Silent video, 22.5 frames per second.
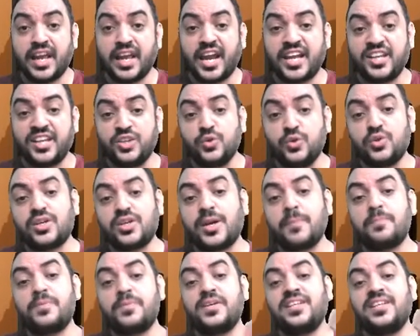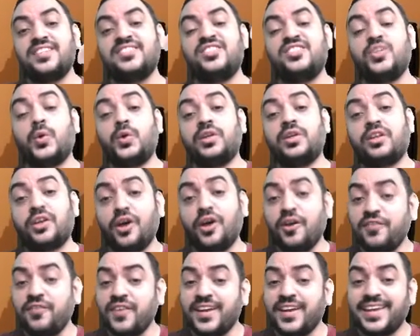and new company is the owner
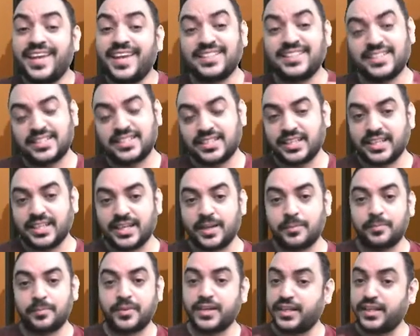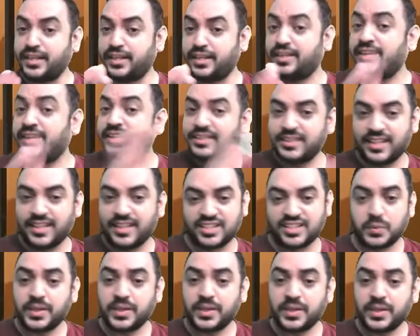of existing company. That's
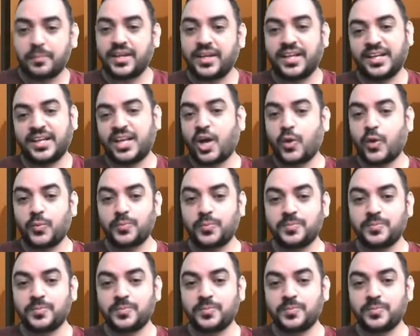what happening now.